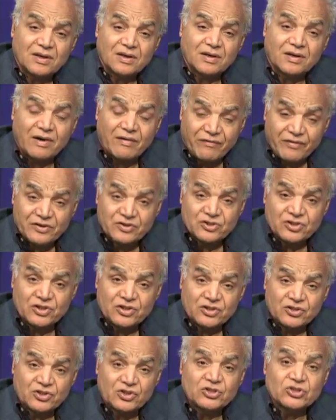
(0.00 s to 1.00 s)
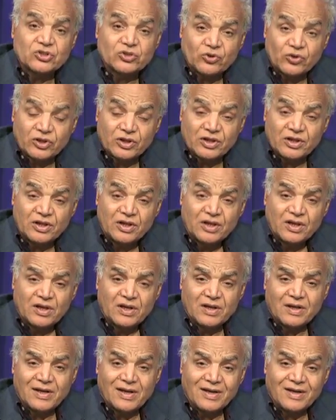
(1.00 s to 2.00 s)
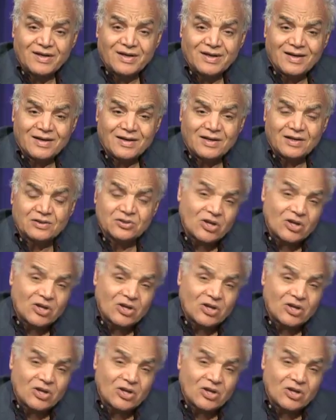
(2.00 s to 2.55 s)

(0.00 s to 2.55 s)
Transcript: refugees a story in a